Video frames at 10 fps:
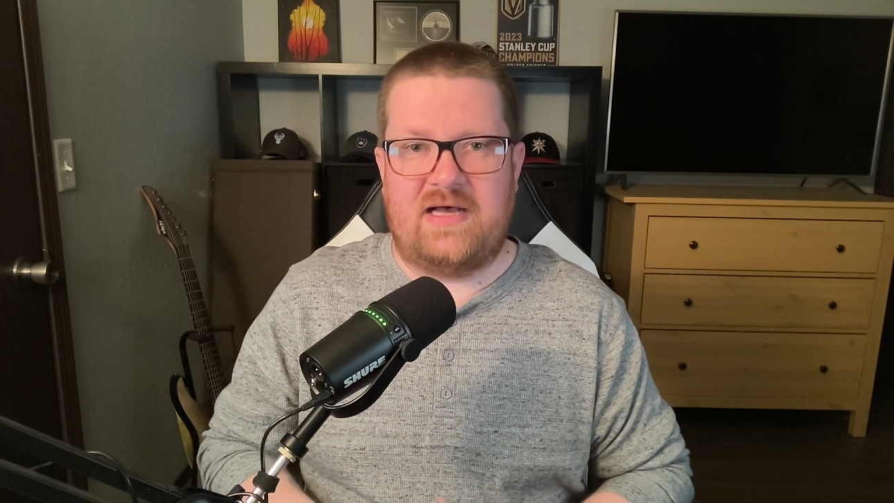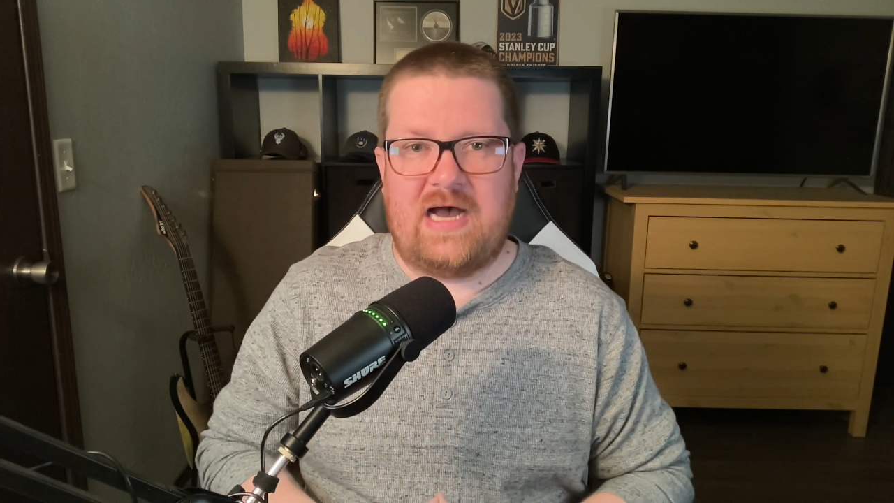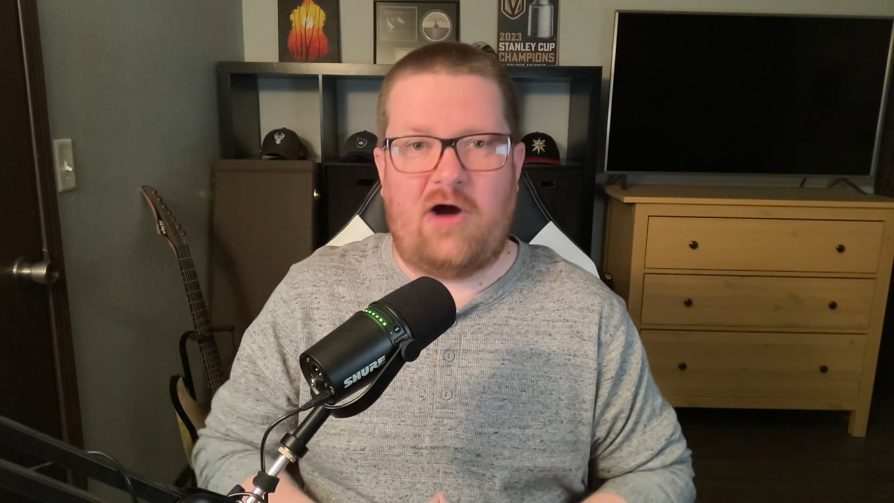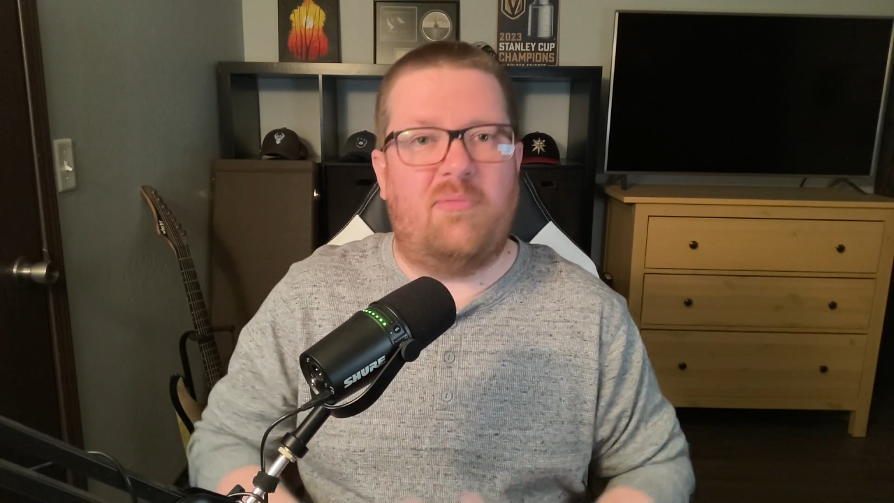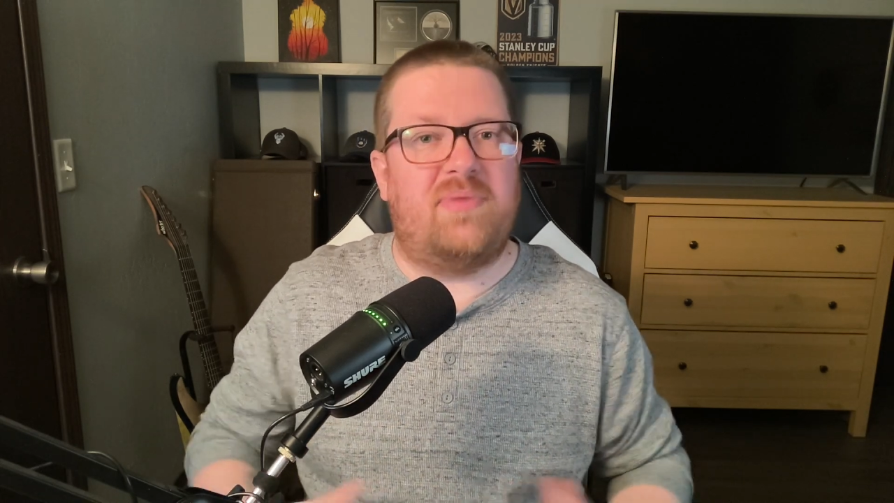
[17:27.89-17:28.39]

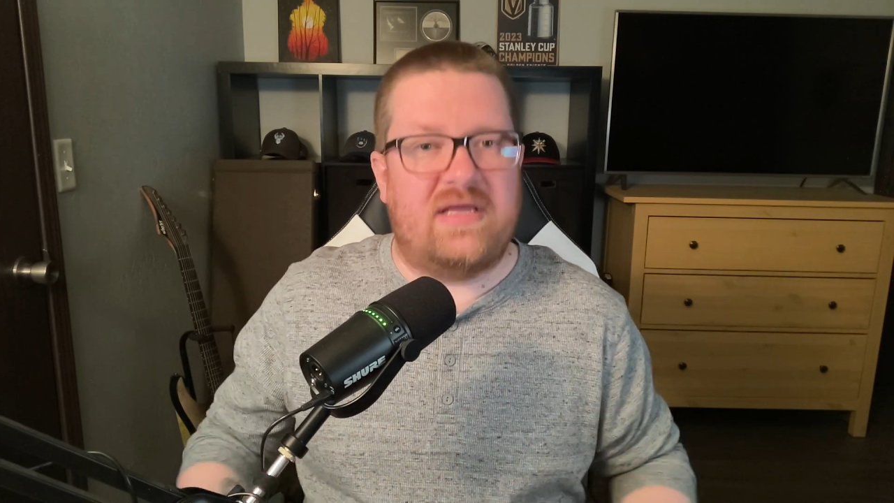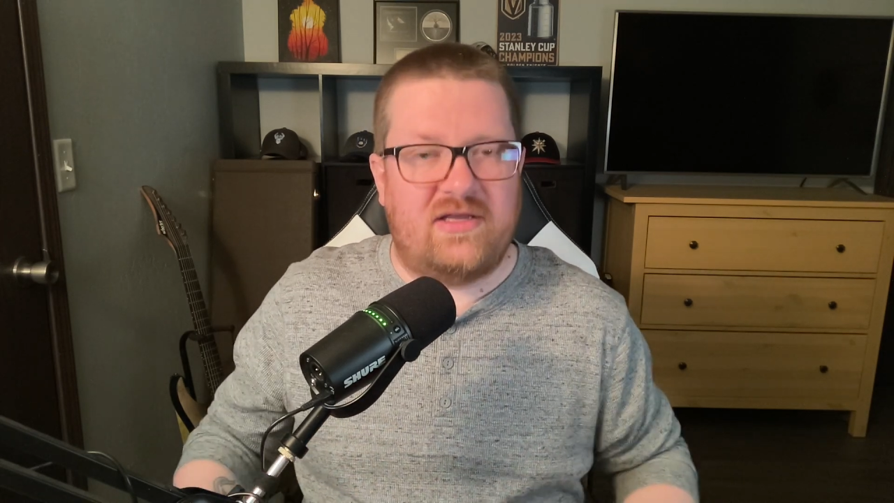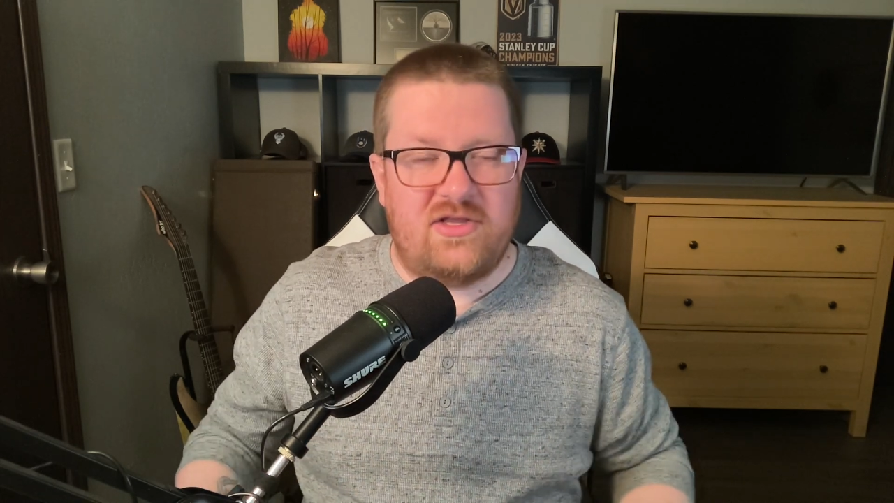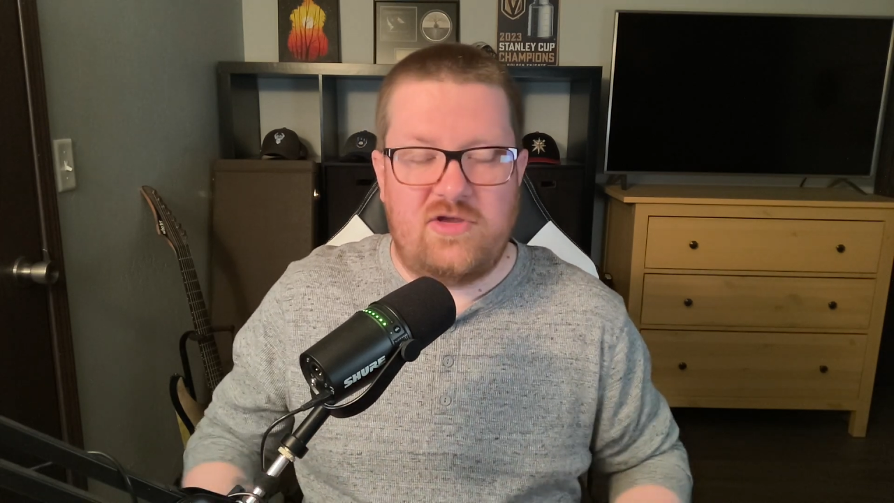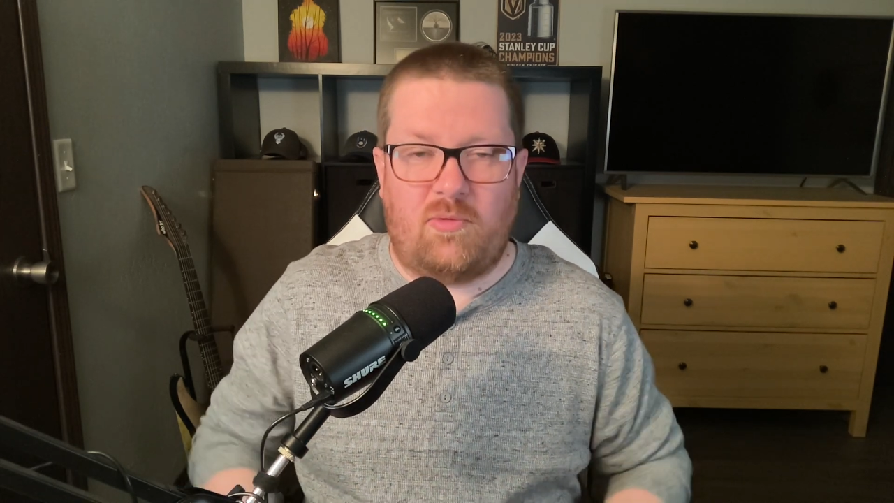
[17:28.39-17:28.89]
how
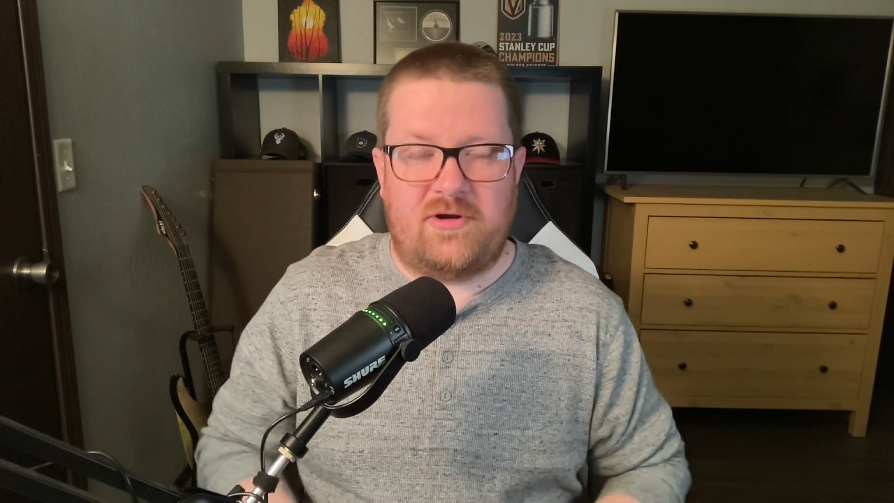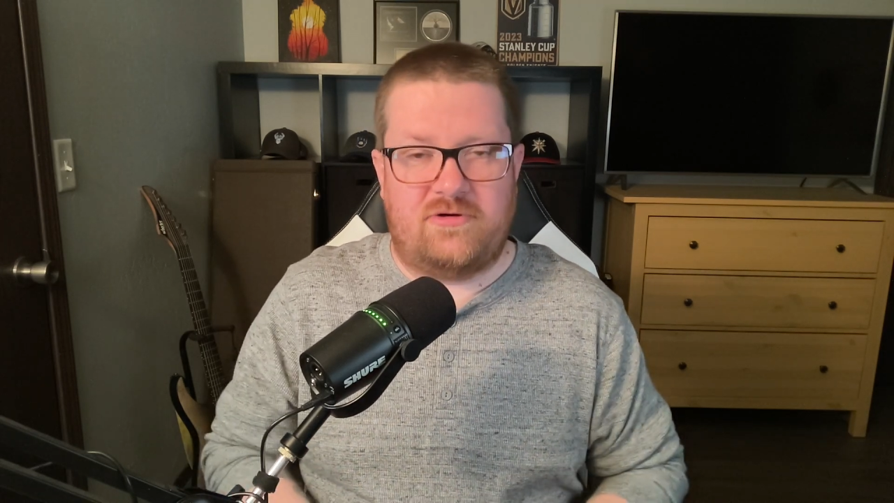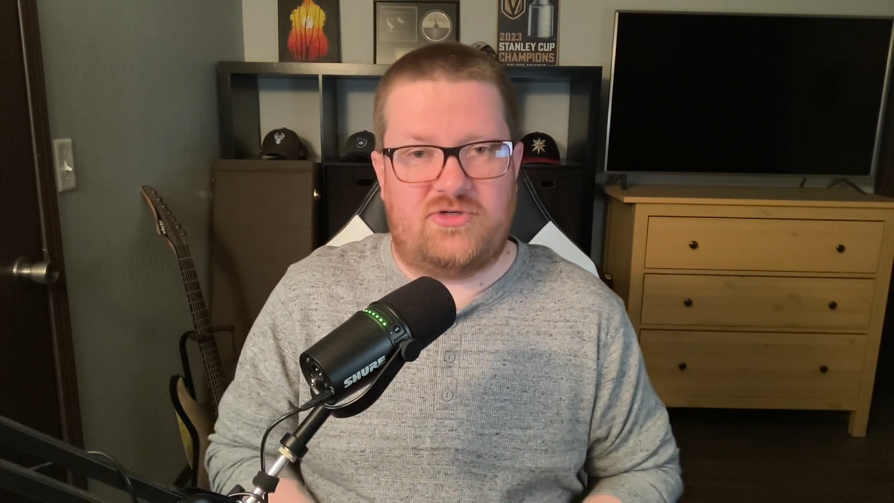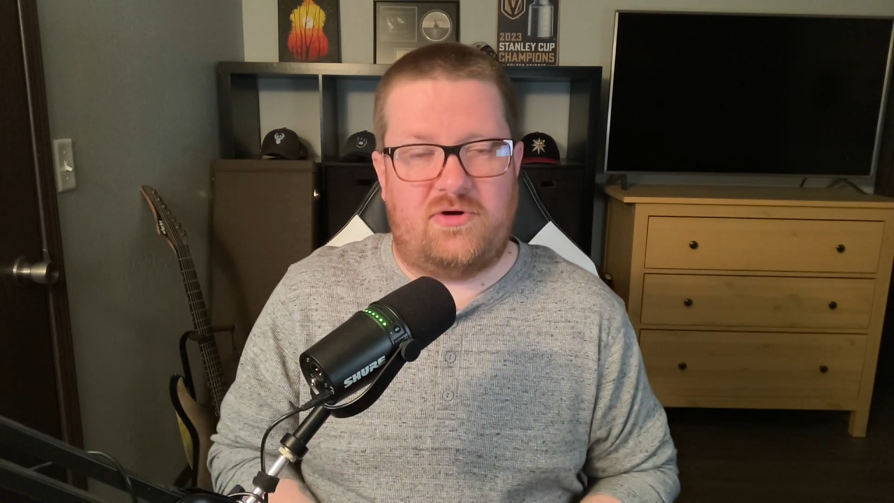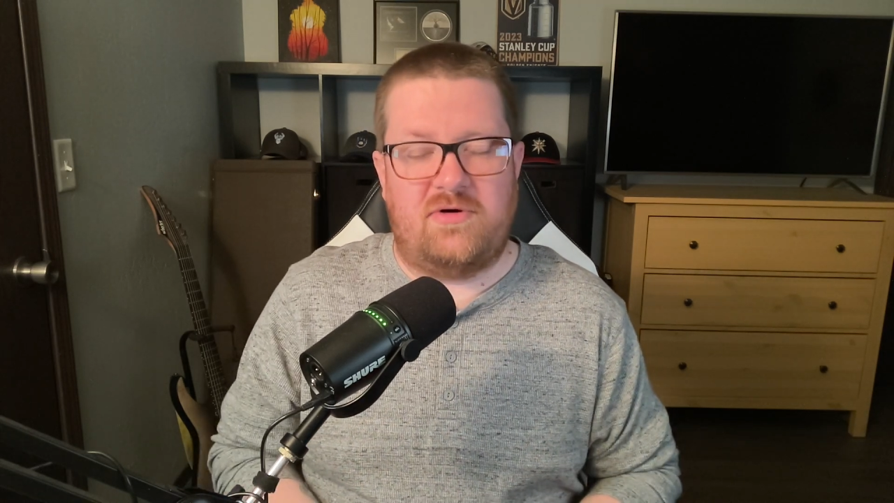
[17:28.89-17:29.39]
big you want
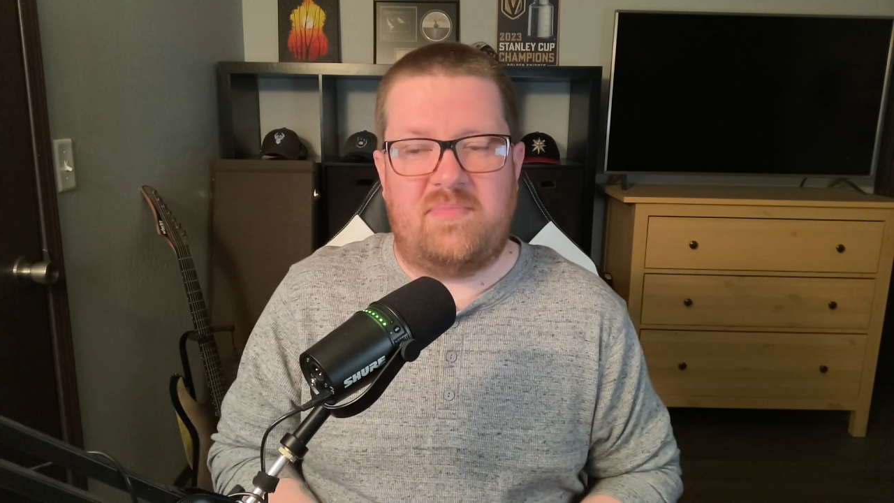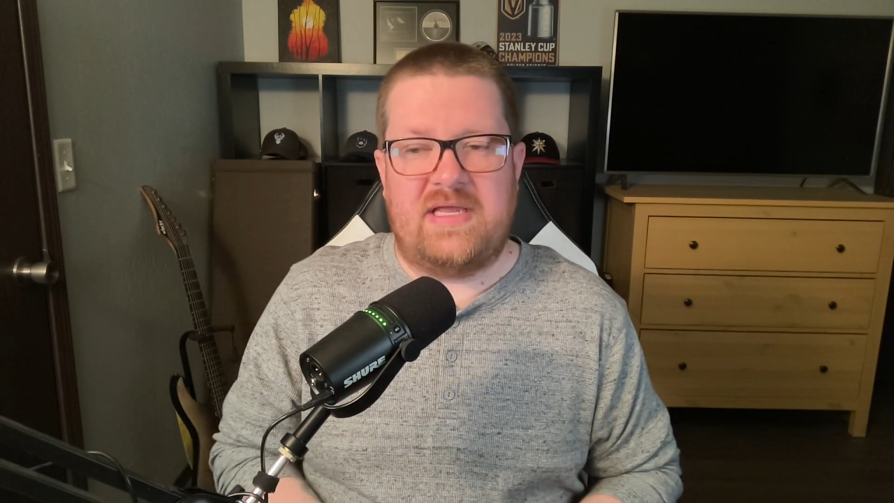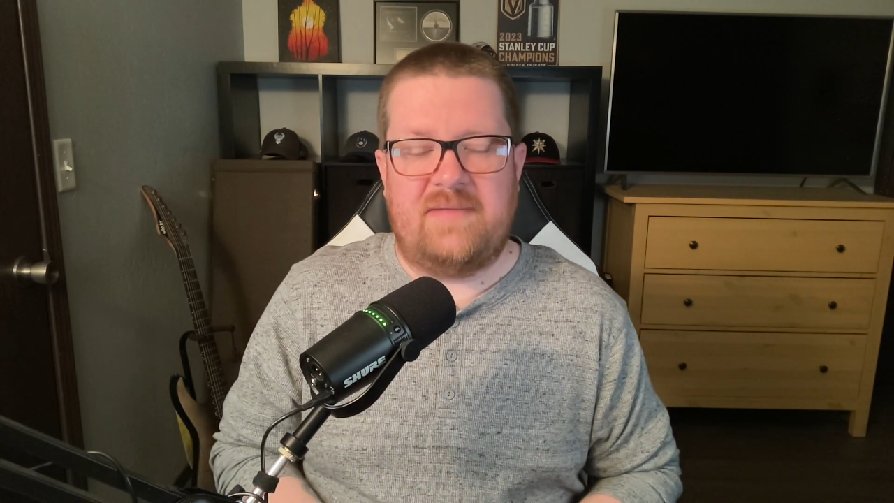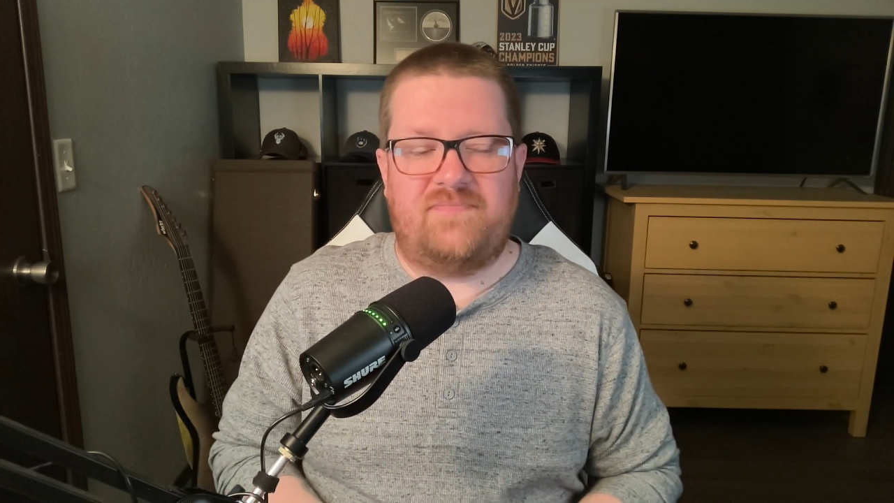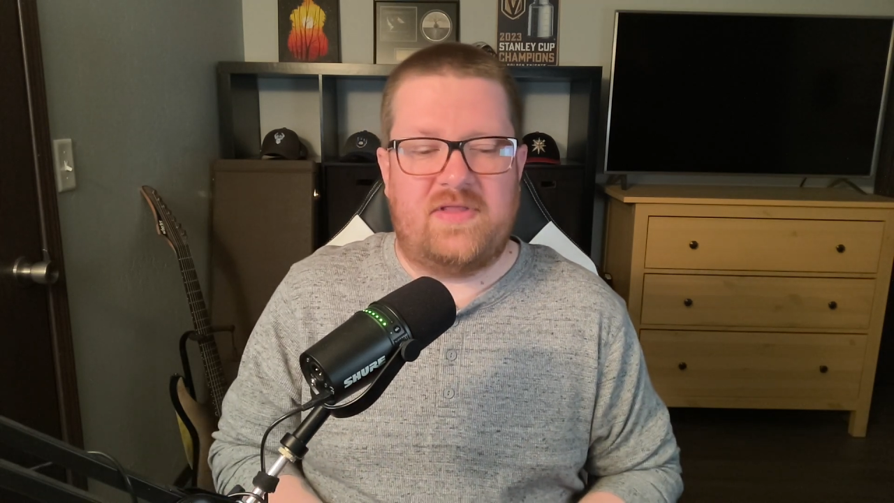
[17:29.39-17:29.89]
your show to
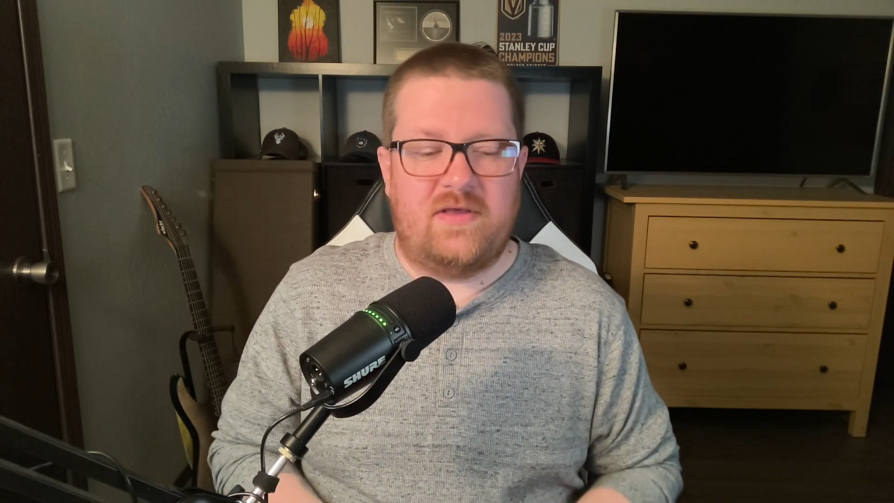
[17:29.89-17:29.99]
be,